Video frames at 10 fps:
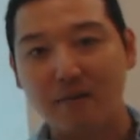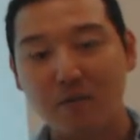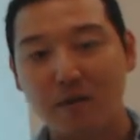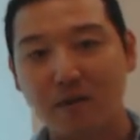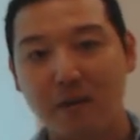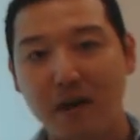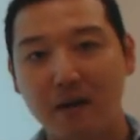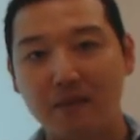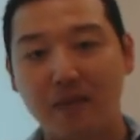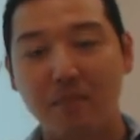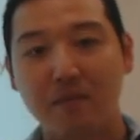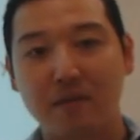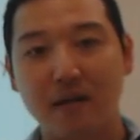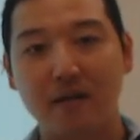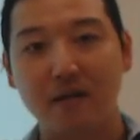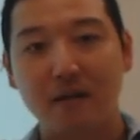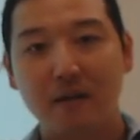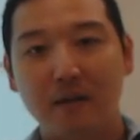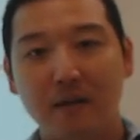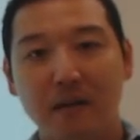Everyone is paying the 10%.
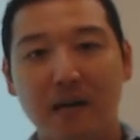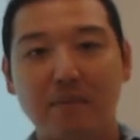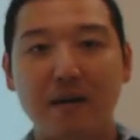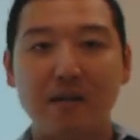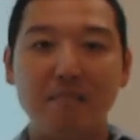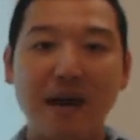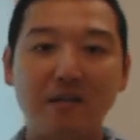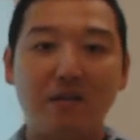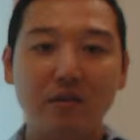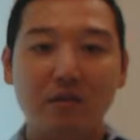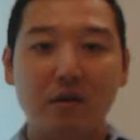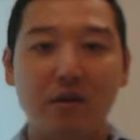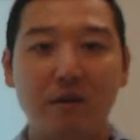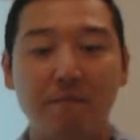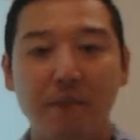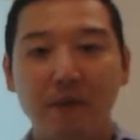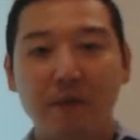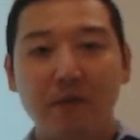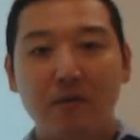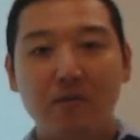But imagine this scenario.
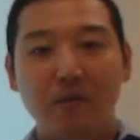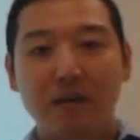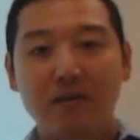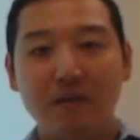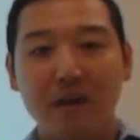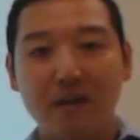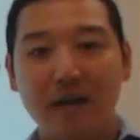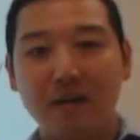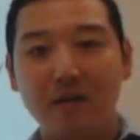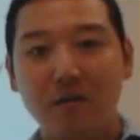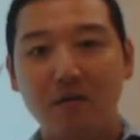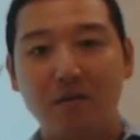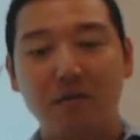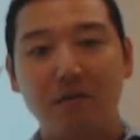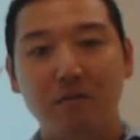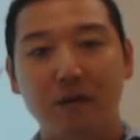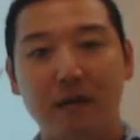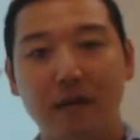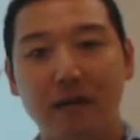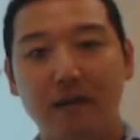So let's say I go to
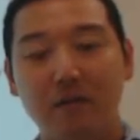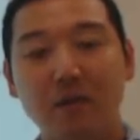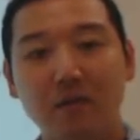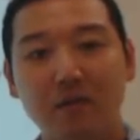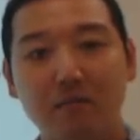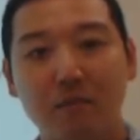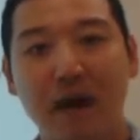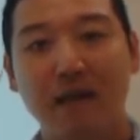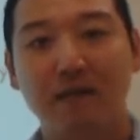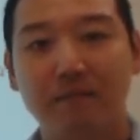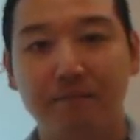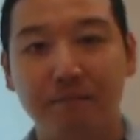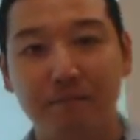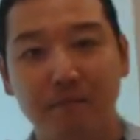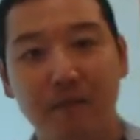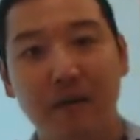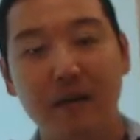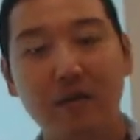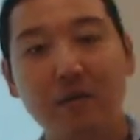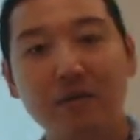Nordstrom Rack. Right?
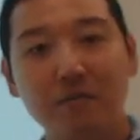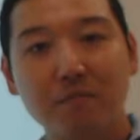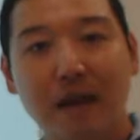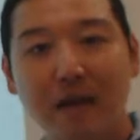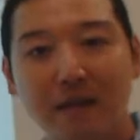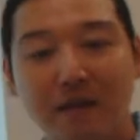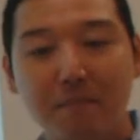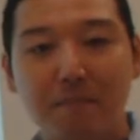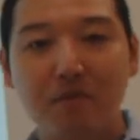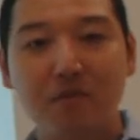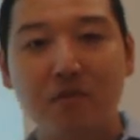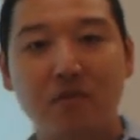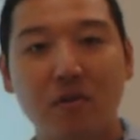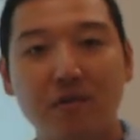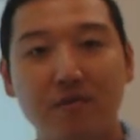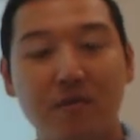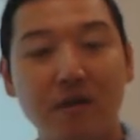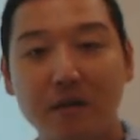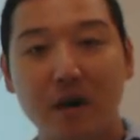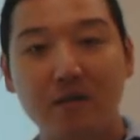I go to Nordstrom Rack and I purchase a shirt for
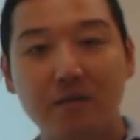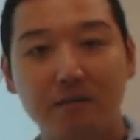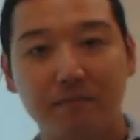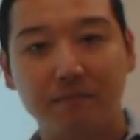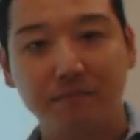$30.